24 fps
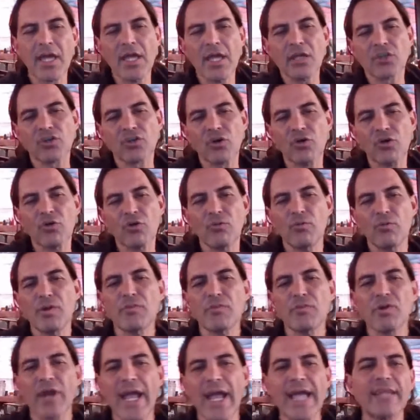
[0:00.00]
So we
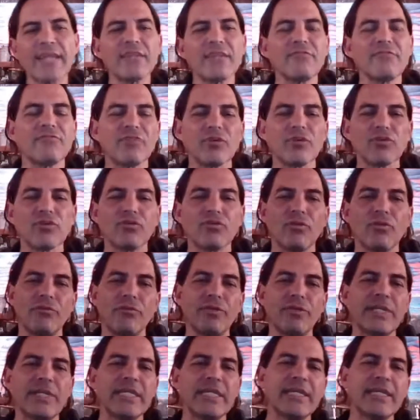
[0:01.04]
were acting virtual.
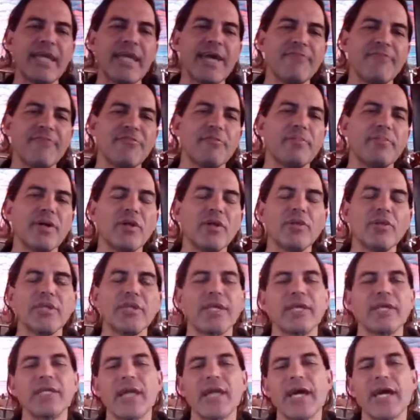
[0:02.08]
We didn't have a
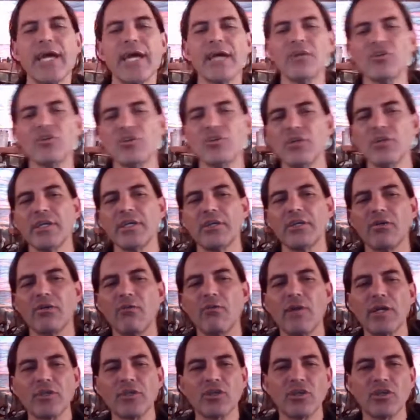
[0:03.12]
building, and I actually
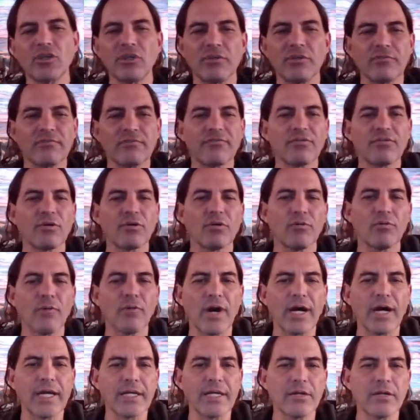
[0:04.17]
questioned for a
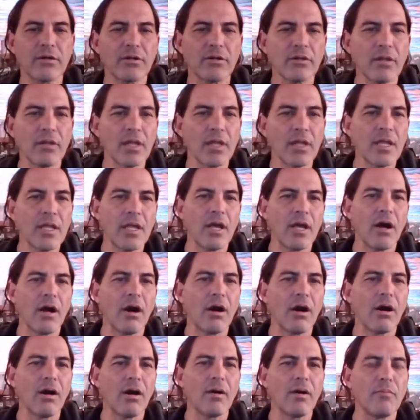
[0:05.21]
while
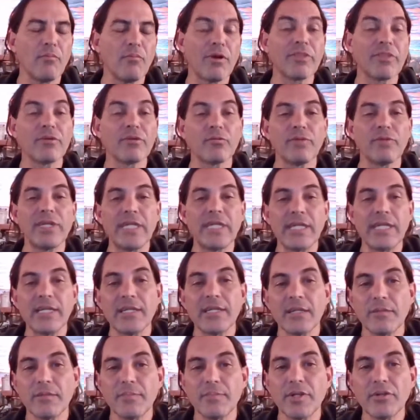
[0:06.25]
whether we
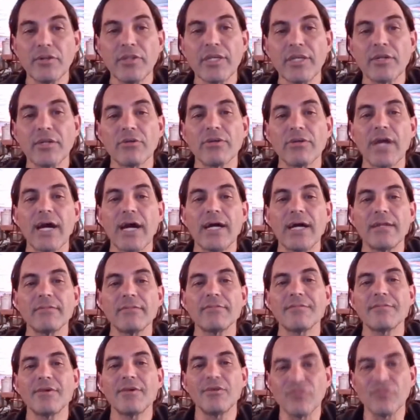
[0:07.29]
needed a building or not
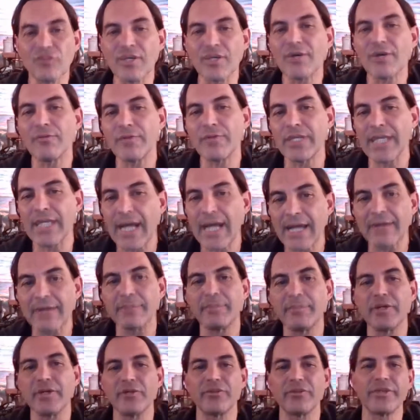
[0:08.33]
until we got a
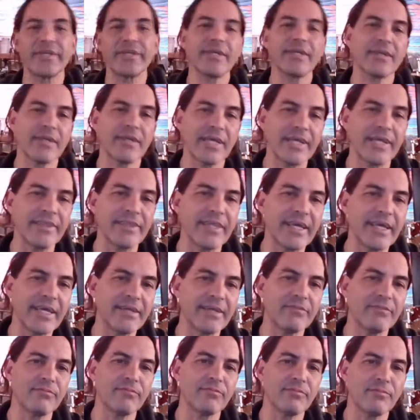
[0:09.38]
building, and
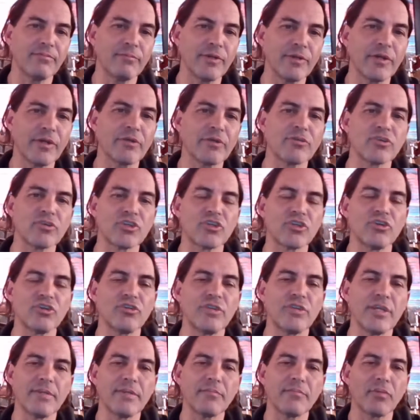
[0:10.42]
then we understood
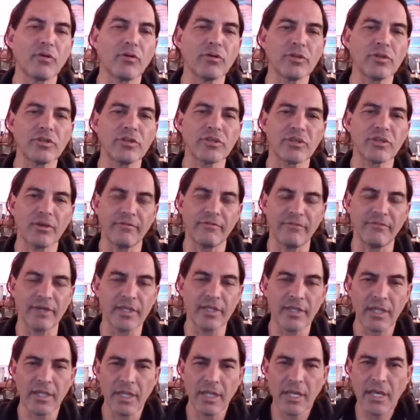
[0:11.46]
the importance of it.
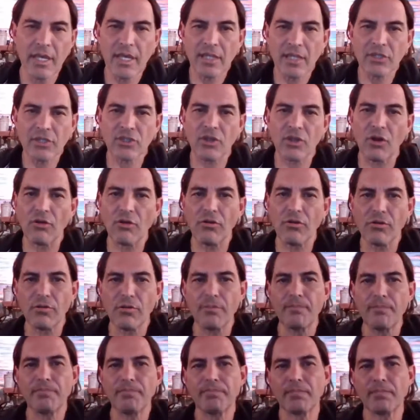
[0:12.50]

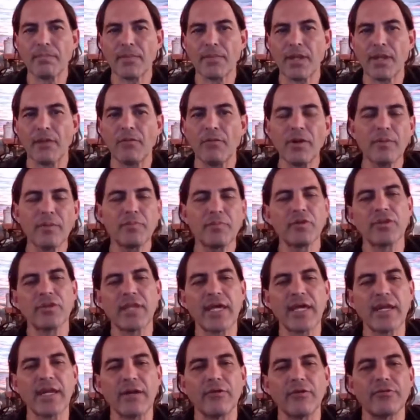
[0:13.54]
So I want to put
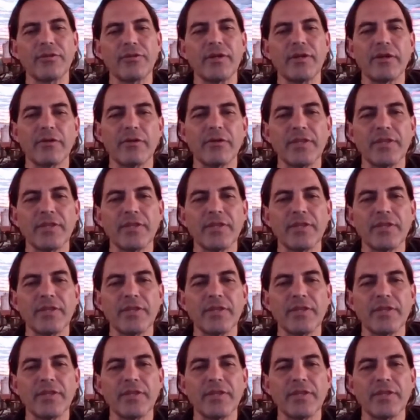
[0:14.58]
that out there.